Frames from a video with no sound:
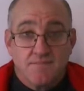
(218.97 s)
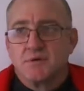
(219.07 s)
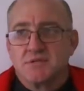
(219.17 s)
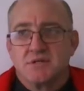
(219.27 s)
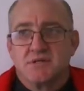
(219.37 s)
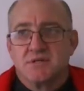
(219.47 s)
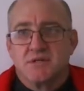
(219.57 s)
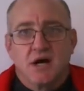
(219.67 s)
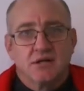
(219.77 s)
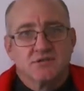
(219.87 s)
but since the
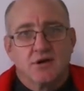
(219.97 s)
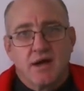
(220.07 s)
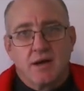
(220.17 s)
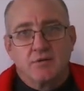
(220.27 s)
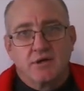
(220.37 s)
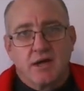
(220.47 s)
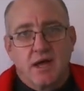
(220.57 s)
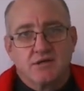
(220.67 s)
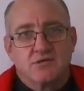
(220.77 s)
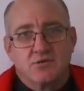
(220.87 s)
child is not able to
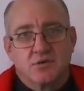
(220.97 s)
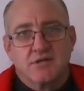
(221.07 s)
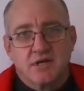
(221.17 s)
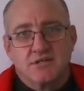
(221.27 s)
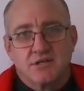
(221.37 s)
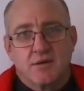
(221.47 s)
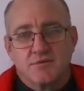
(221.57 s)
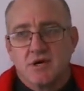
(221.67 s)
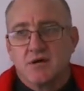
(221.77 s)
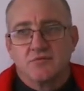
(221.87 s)
get to the teacher
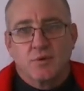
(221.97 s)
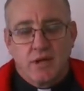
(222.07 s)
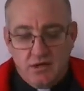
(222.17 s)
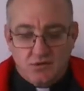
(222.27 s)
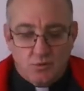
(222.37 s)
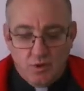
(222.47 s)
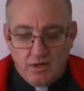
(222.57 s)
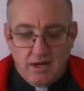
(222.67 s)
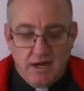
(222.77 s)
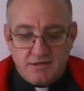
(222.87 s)
themselves, we needed to
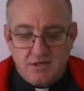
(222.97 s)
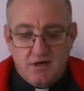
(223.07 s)
work out